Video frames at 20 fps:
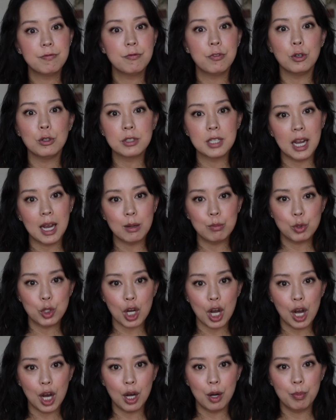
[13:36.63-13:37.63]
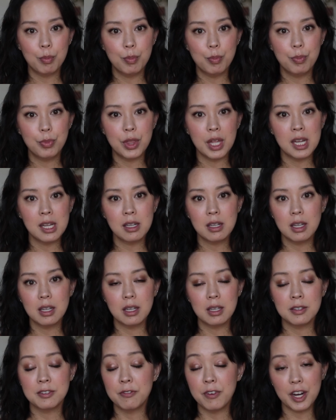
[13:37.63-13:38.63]
full-time job that
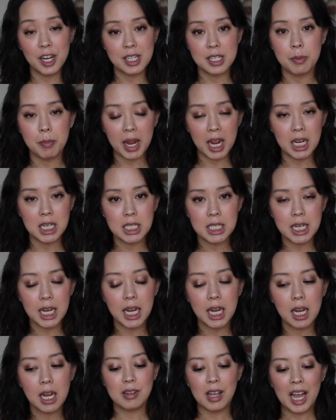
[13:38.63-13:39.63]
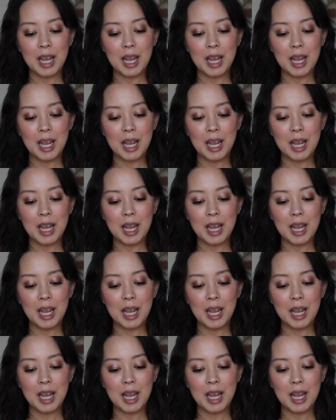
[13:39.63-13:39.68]
is very demanding.